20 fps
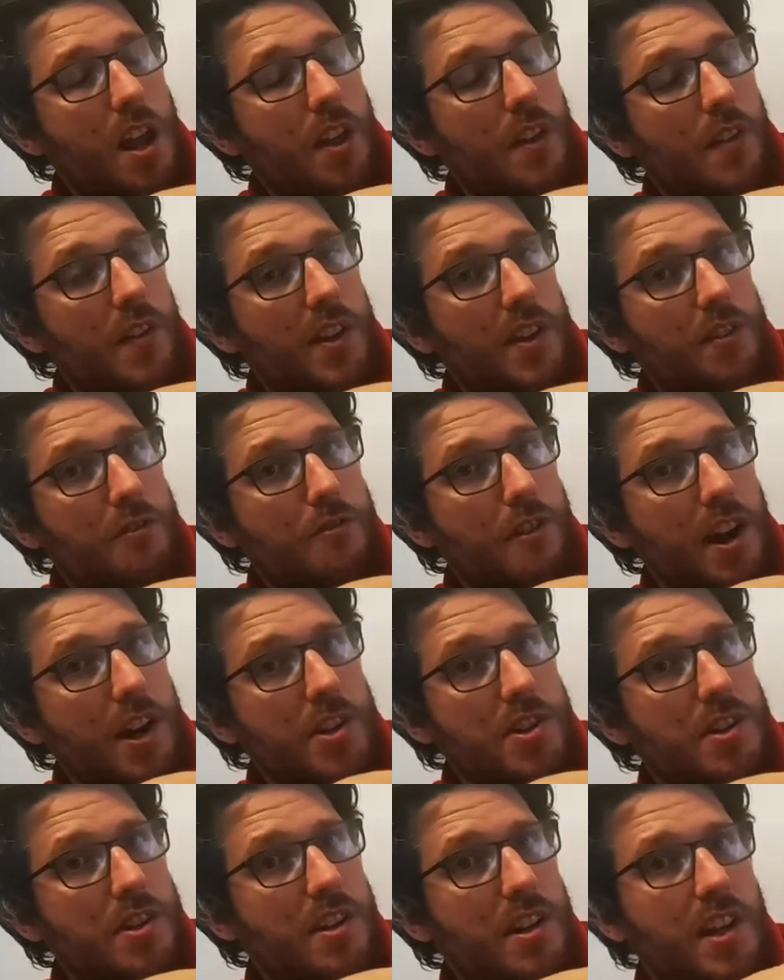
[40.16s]
this
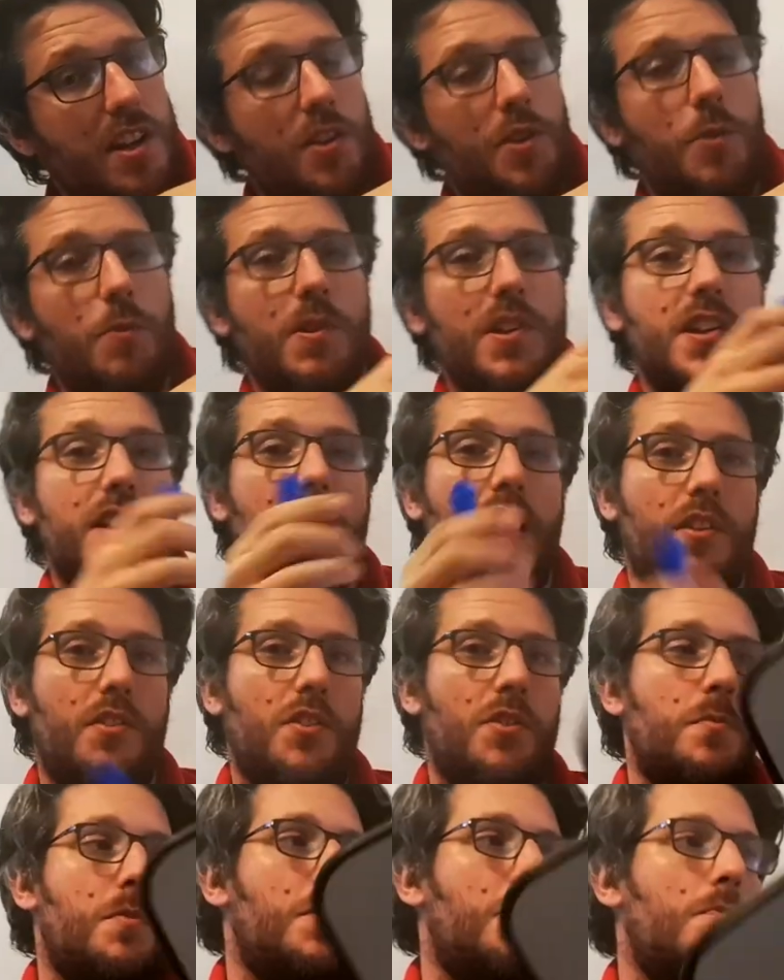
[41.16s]
fraction into a
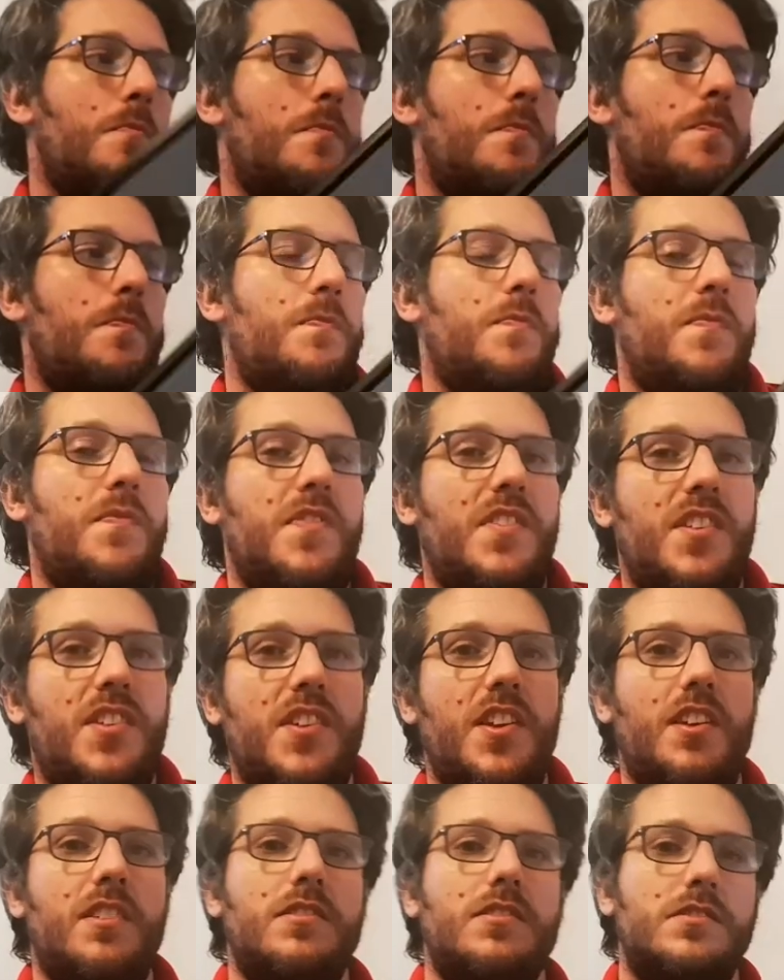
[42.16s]
decimal.
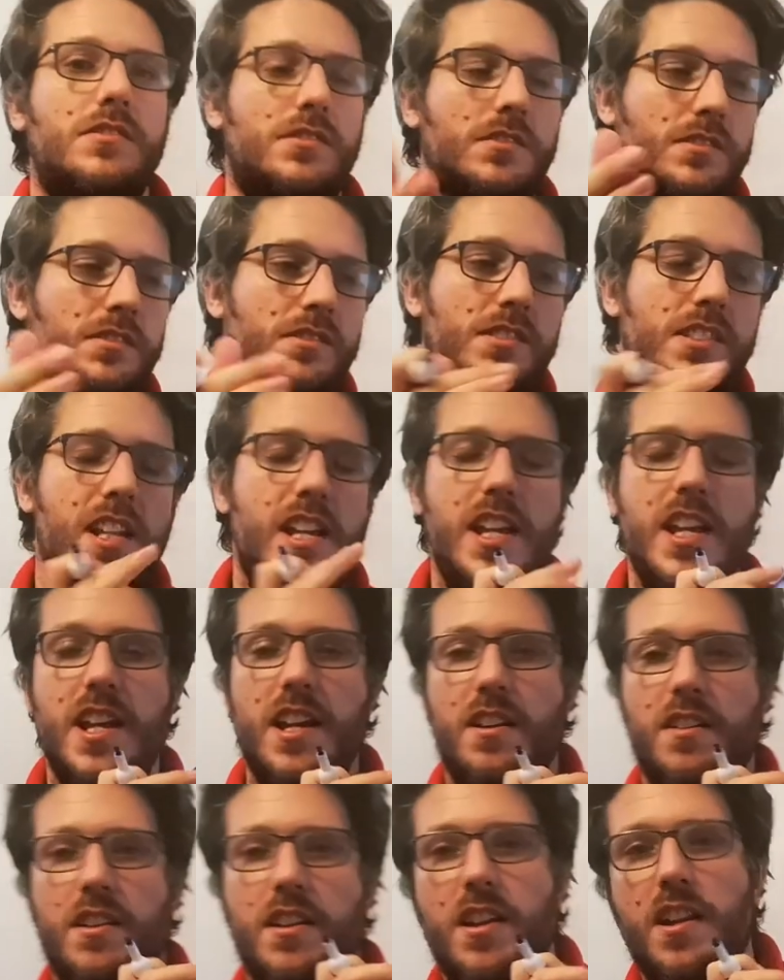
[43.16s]
So
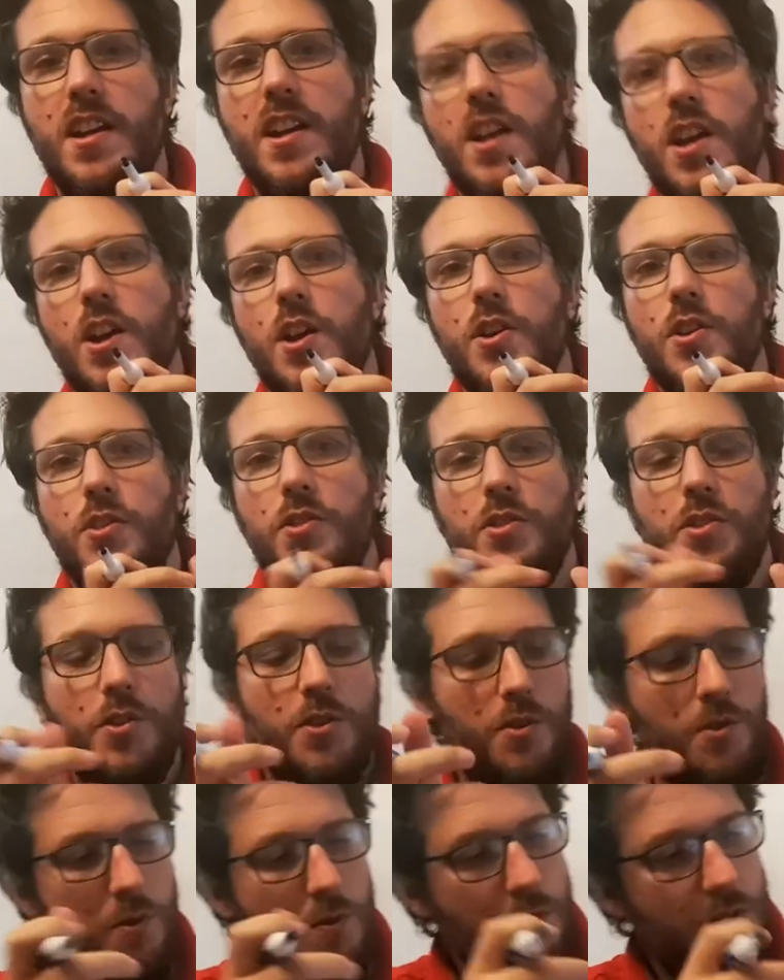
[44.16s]
here,
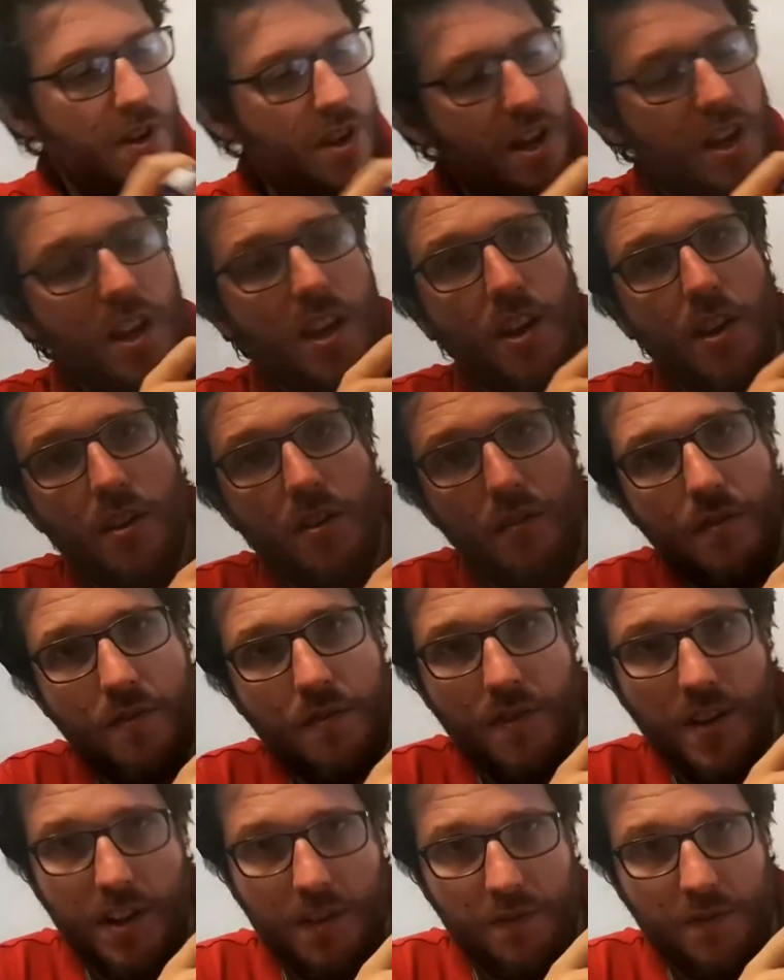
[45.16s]

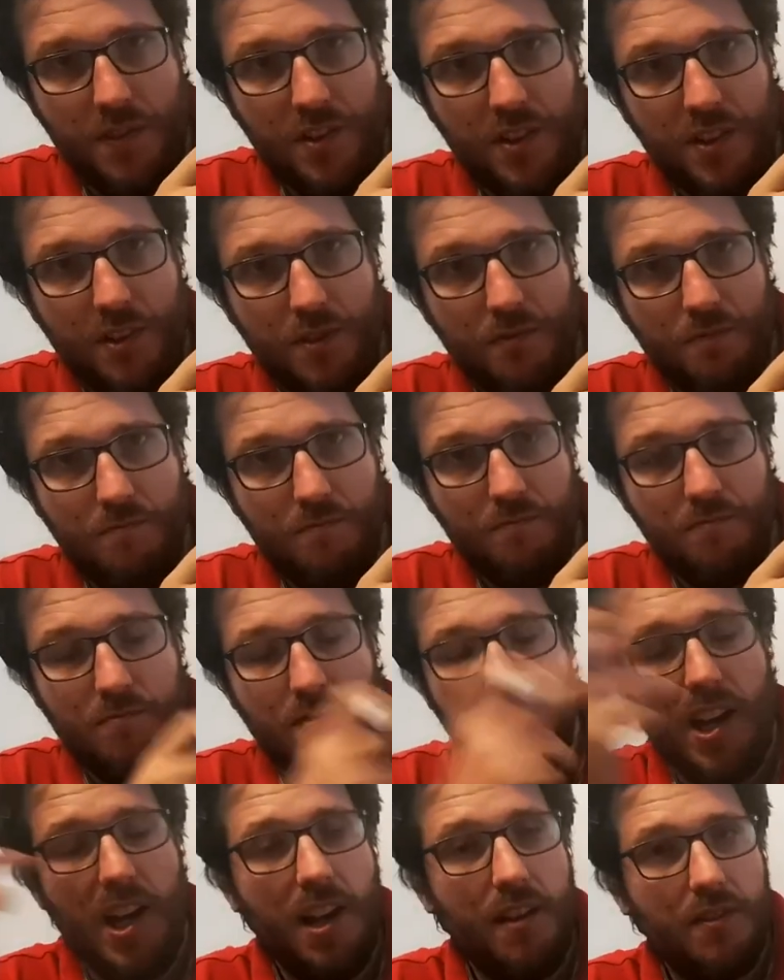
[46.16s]
2/5.
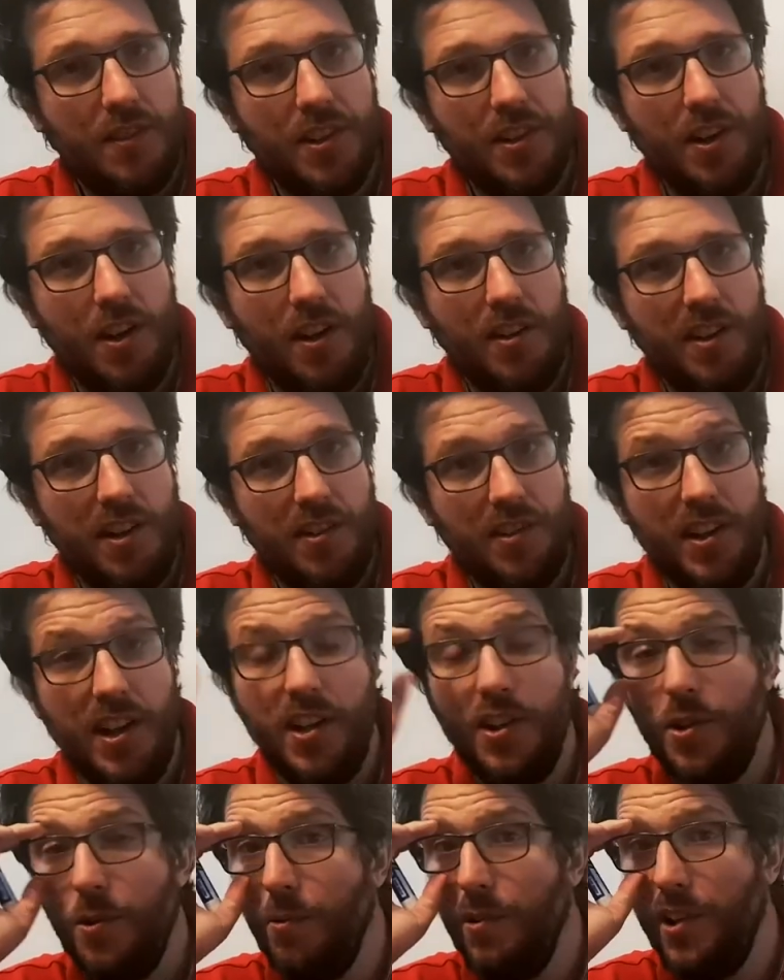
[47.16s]
I have to turn this
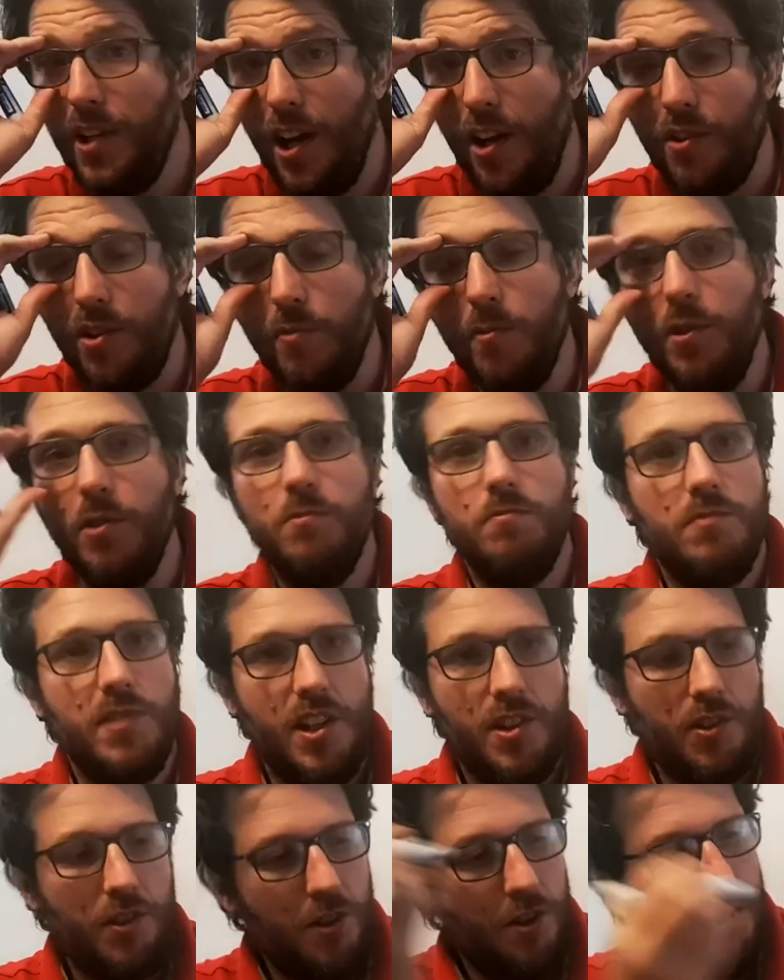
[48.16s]
into a decimal.
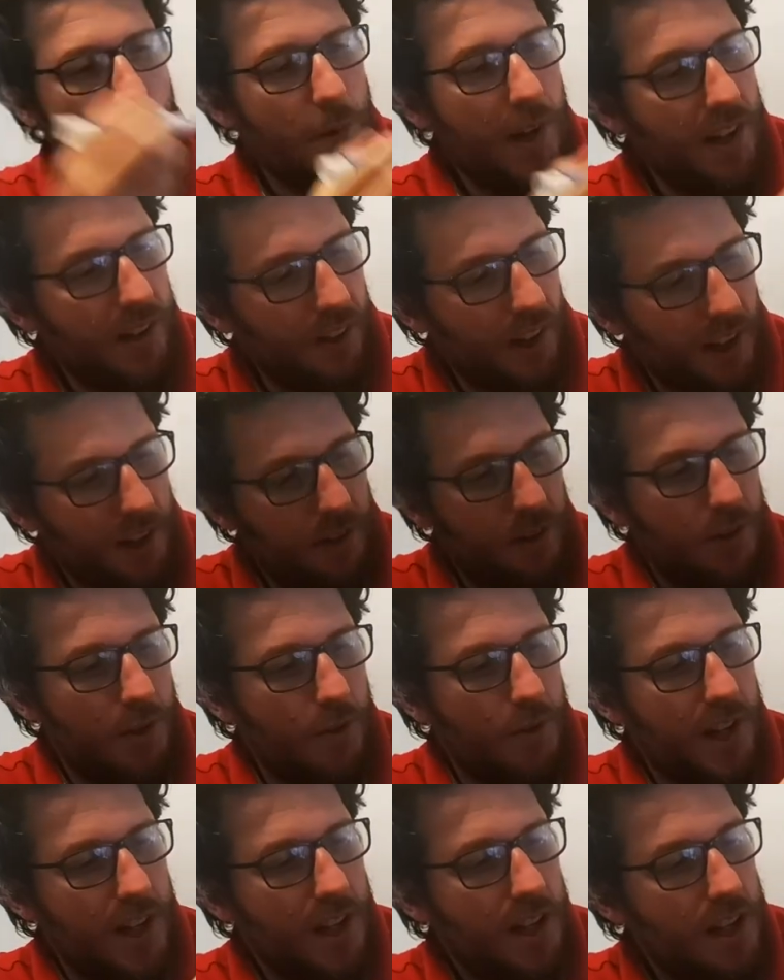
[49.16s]
There's two ways I can
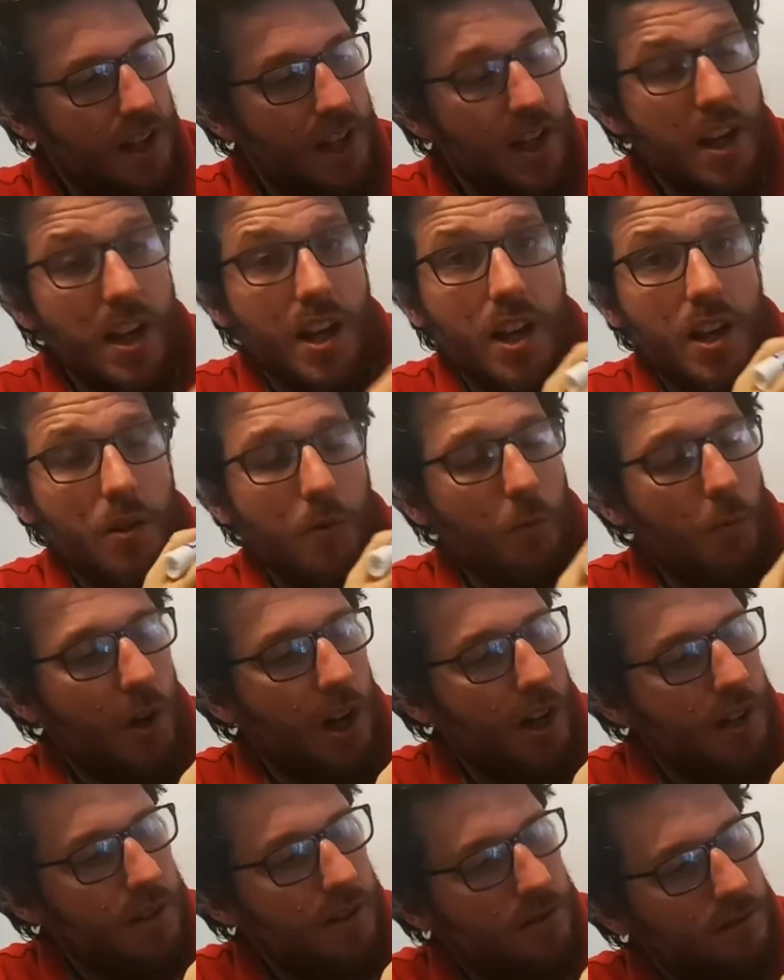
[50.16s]
do it.
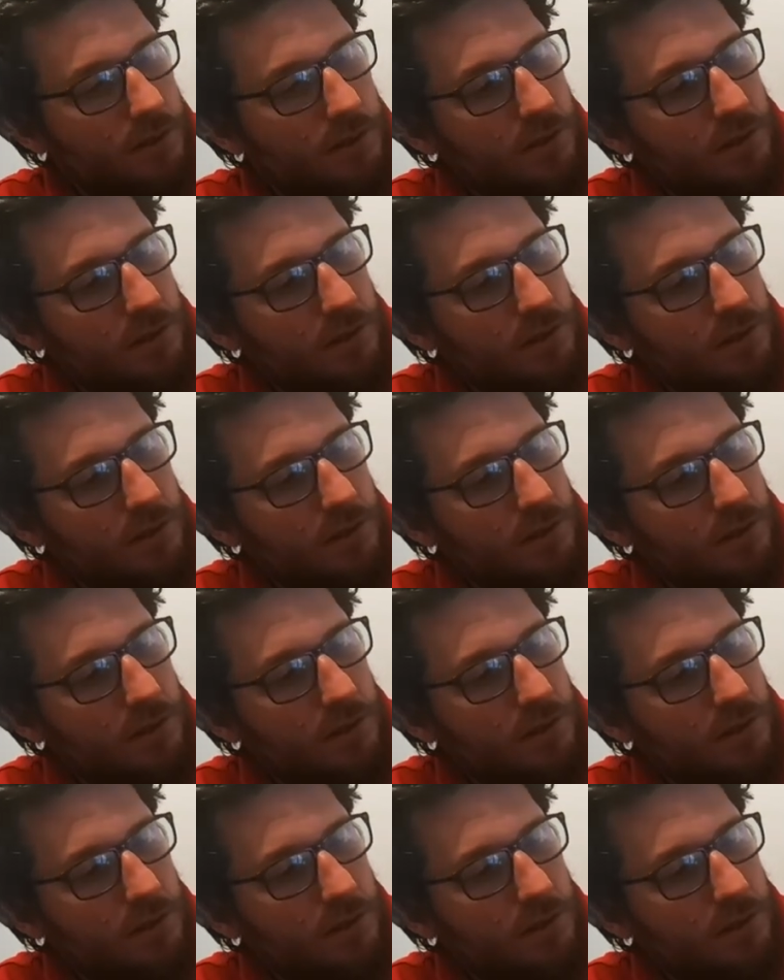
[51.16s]
One